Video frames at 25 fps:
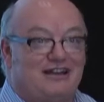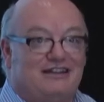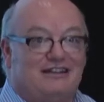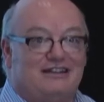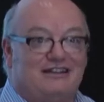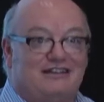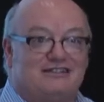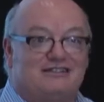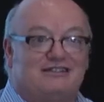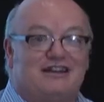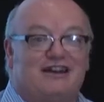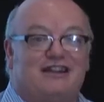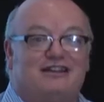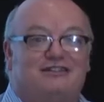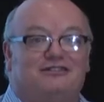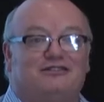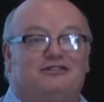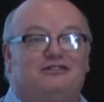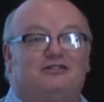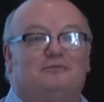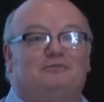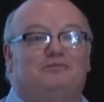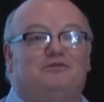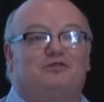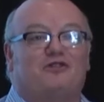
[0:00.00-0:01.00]
It's not until you
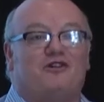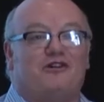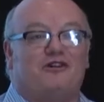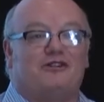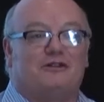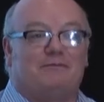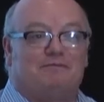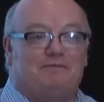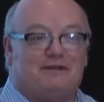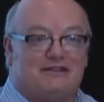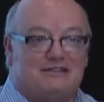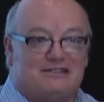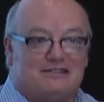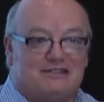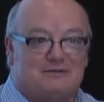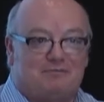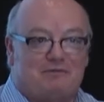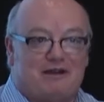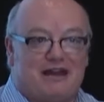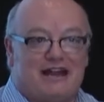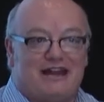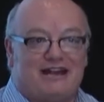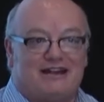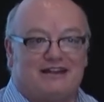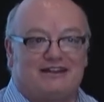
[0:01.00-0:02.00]
put all the pieces
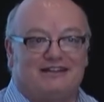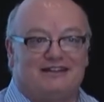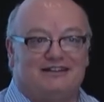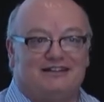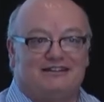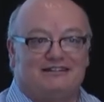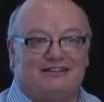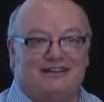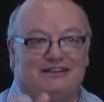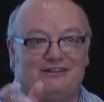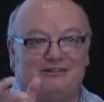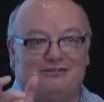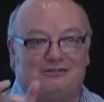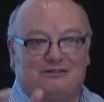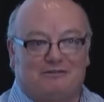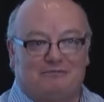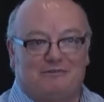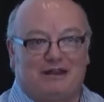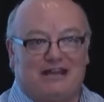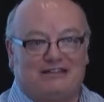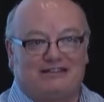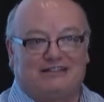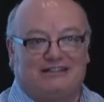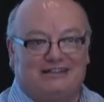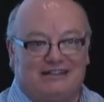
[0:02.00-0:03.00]
back that you can
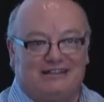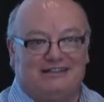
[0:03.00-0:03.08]
make the key